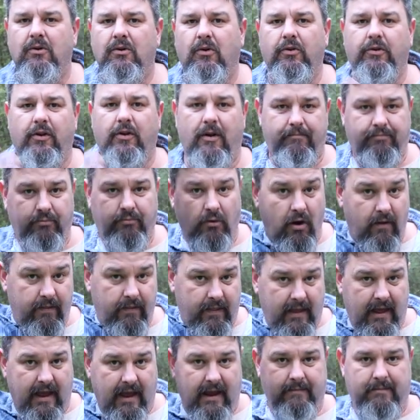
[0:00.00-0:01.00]
or not bright
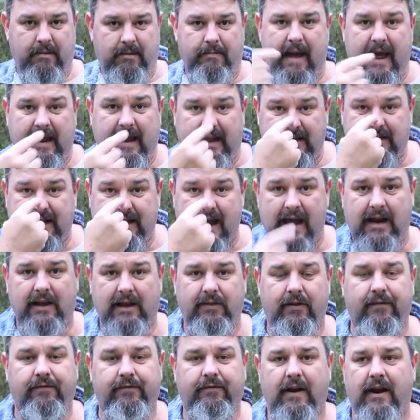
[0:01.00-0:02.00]
at the back and
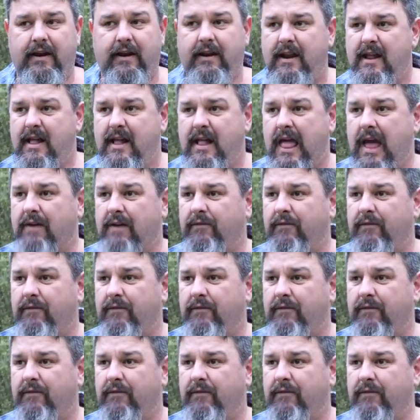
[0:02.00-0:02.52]
dark at the front.